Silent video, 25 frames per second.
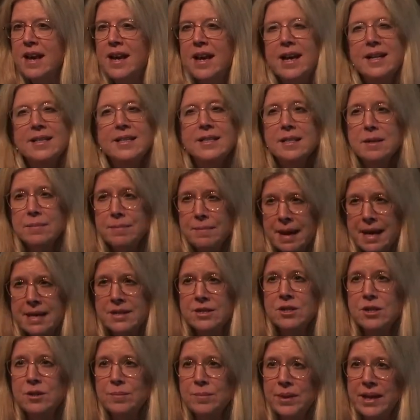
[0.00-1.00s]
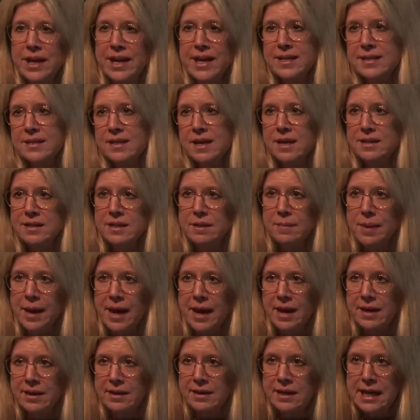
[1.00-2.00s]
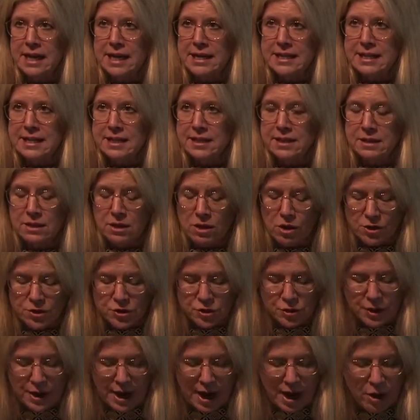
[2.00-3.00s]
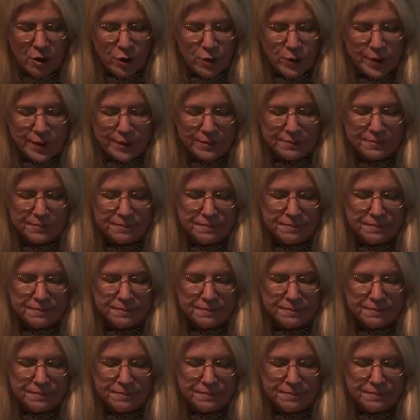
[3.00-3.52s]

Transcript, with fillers: and cement her place as a pan-Indian cultural heroine.